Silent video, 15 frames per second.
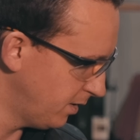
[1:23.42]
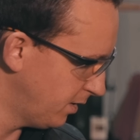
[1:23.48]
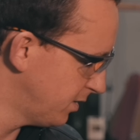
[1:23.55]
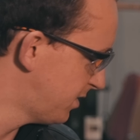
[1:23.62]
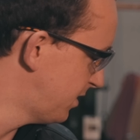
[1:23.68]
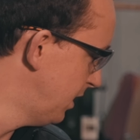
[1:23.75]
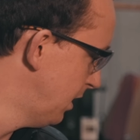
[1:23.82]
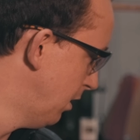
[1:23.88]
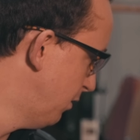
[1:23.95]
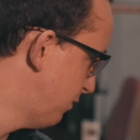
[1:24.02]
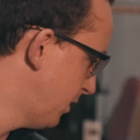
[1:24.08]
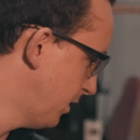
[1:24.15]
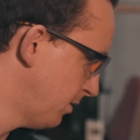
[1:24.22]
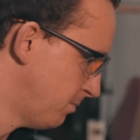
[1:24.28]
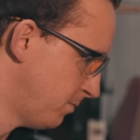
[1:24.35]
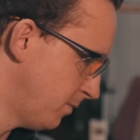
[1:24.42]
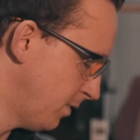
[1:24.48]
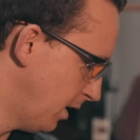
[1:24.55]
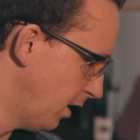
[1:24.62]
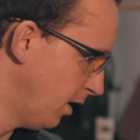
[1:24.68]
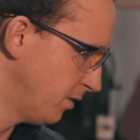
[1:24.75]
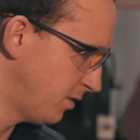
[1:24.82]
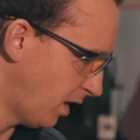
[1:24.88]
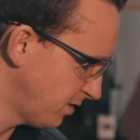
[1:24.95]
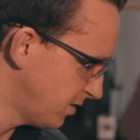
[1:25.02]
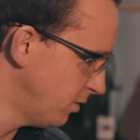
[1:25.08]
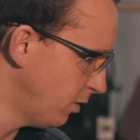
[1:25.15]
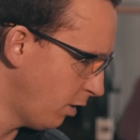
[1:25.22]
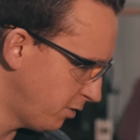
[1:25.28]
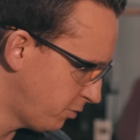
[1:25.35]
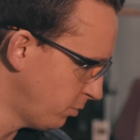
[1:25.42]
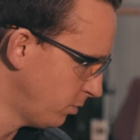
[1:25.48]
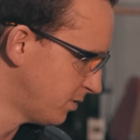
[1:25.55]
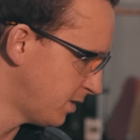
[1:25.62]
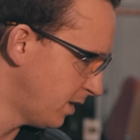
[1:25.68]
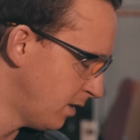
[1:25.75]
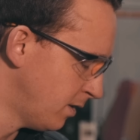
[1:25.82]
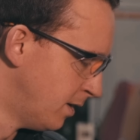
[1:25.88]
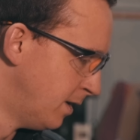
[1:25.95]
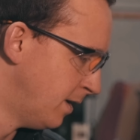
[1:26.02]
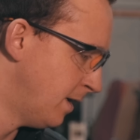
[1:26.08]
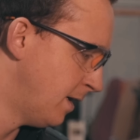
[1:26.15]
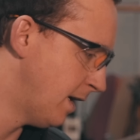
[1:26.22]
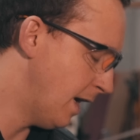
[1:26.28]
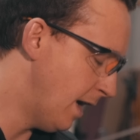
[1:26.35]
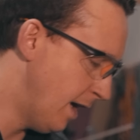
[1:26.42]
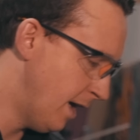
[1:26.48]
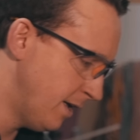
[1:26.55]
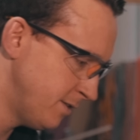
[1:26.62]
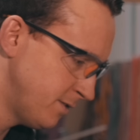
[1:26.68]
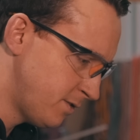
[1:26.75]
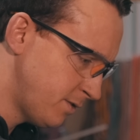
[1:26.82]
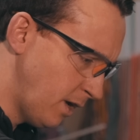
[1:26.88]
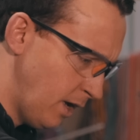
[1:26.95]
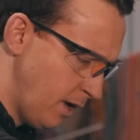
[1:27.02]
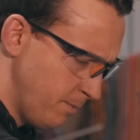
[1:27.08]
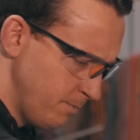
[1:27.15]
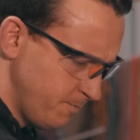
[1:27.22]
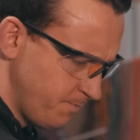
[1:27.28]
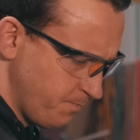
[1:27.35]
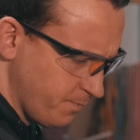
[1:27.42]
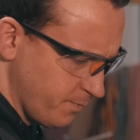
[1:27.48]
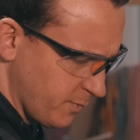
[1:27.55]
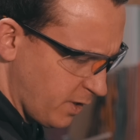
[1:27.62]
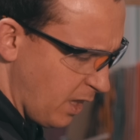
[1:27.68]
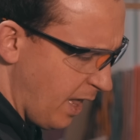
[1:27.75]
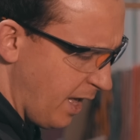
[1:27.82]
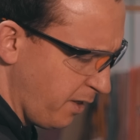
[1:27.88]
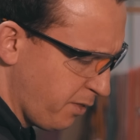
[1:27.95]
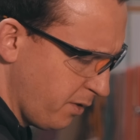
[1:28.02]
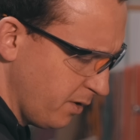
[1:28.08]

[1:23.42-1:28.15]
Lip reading: steel of the tungsten alloy tool steel. And the length